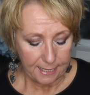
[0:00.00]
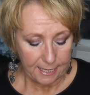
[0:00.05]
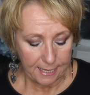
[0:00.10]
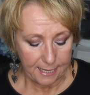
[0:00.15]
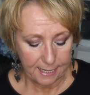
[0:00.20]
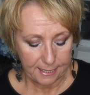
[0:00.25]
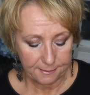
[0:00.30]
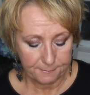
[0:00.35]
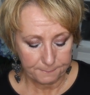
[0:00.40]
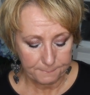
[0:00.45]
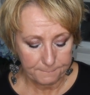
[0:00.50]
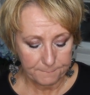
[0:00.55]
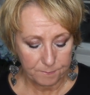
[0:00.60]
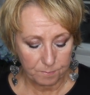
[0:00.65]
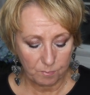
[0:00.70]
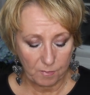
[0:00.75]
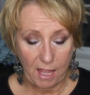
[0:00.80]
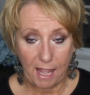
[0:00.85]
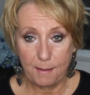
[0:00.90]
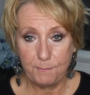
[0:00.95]
and
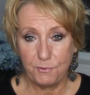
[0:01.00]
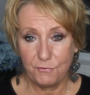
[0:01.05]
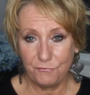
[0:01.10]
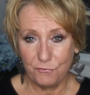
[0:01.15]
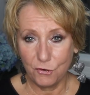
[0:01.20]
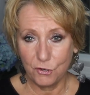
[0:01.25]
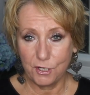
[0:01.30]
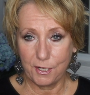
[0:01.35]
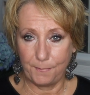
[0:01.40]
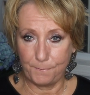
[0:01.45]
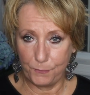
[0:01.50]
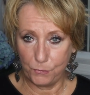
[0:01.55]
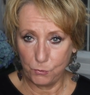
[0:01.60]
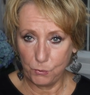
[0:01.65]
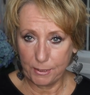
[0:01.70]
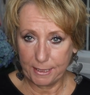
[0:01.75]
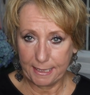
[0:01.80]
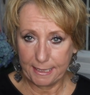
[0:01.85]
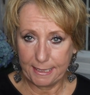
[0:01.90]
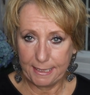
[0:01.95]
I prefer
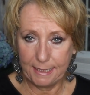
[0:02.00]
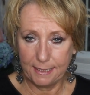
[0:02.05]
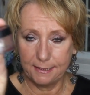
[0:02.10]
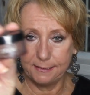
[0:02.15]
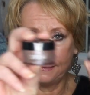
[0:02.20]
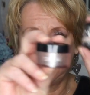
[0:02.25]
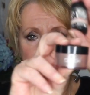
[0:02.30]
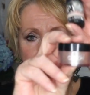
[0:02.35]
Caboki.